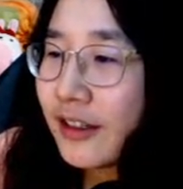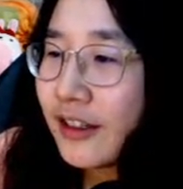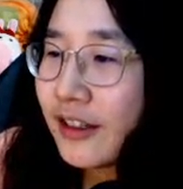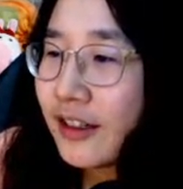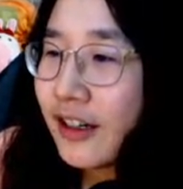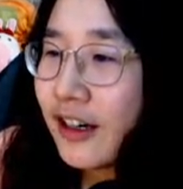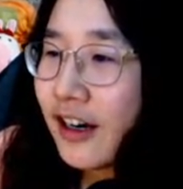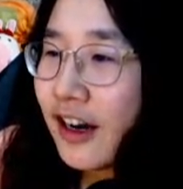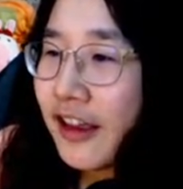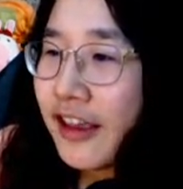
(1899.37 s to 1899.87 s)

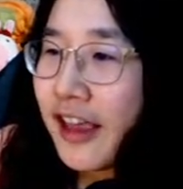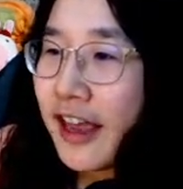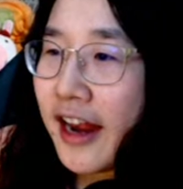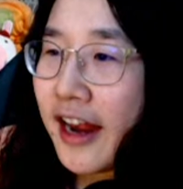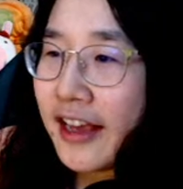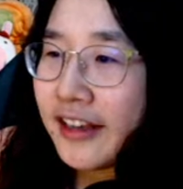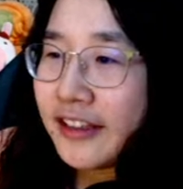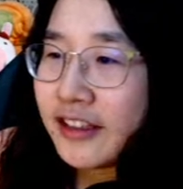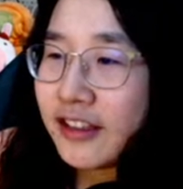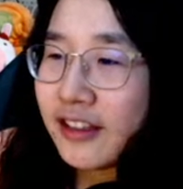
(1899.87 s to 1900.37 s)
Yeah, there is
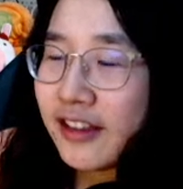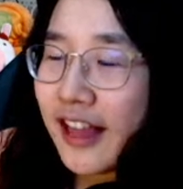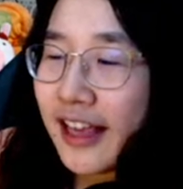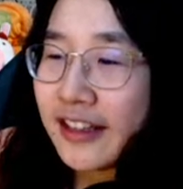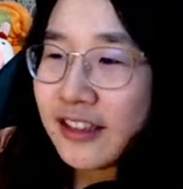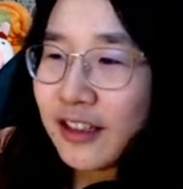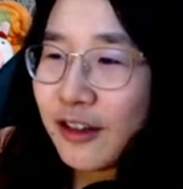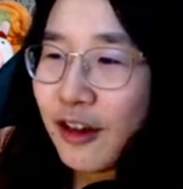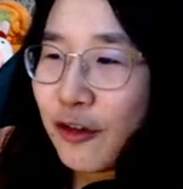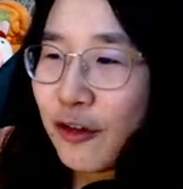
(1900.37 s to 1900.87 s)
that
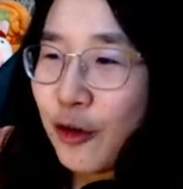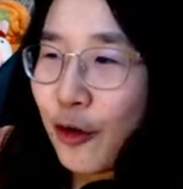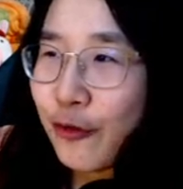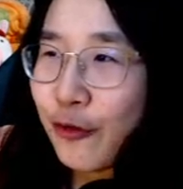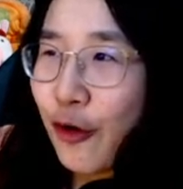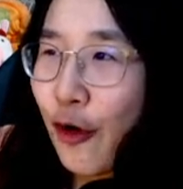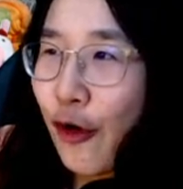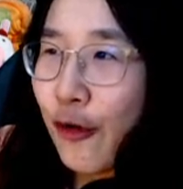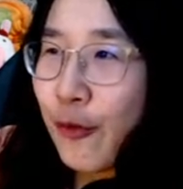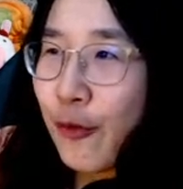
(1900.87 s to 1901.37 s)

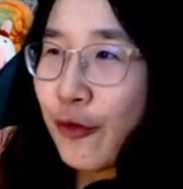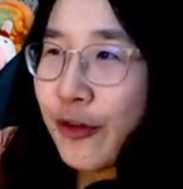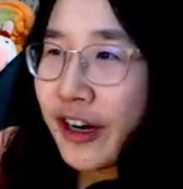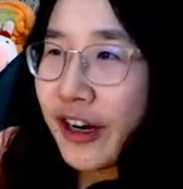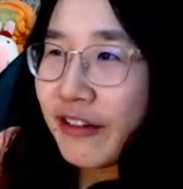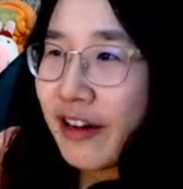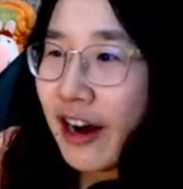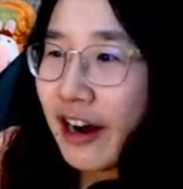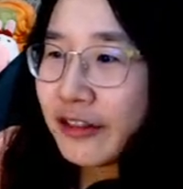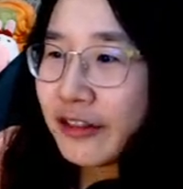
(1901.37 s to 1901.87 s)
UFO moving
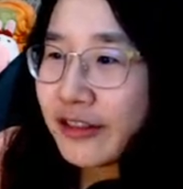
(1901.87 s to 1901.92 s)
around.